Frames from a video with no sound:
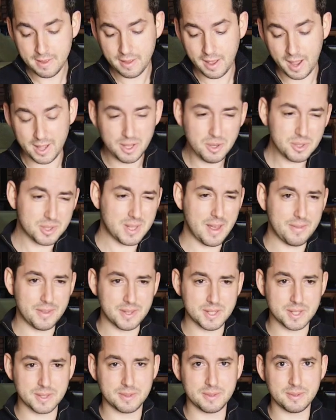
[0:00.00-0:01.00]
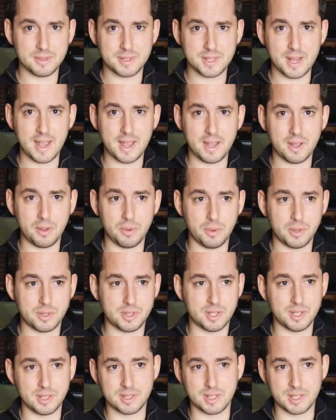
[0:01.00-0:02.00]
I used to have this saying,
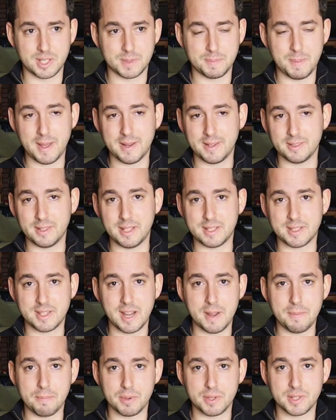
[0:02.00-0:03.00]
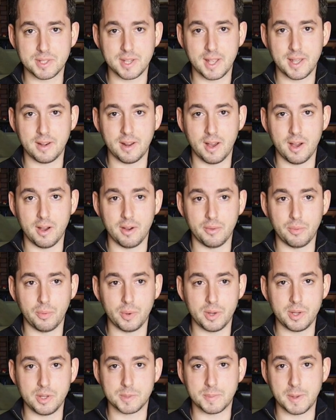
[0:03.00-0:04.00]
which is to spend at least 10% of
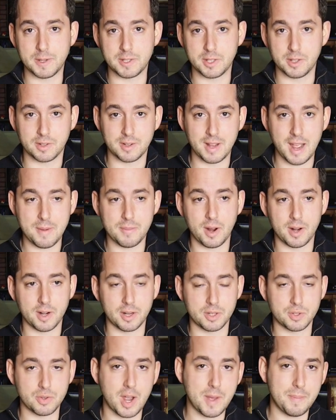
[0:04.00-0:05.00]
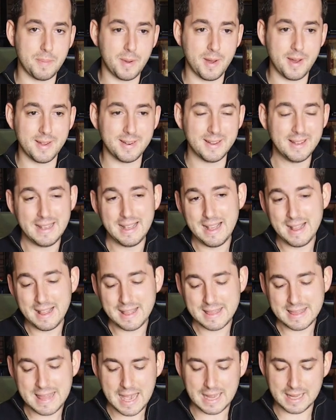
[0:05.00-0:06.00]
what you spent on your camera on a tripod.
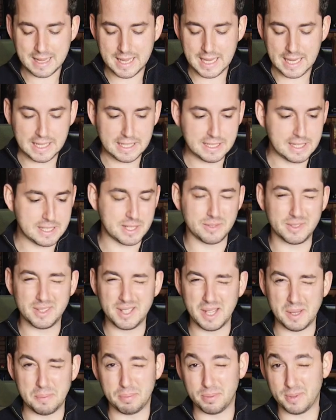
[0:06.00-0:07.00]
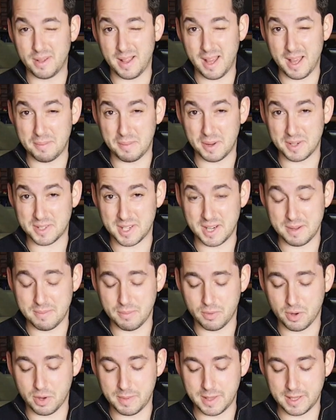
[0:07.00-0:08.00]
That kind of doesn't really apply much
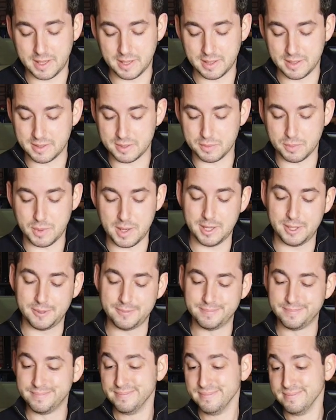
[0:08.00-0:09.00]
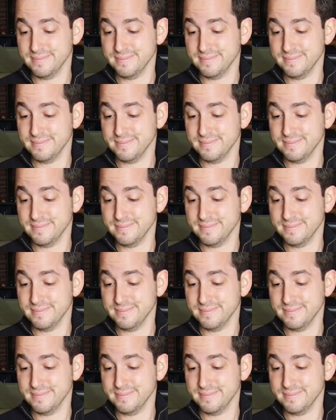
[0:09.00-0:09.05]
anymore because, well,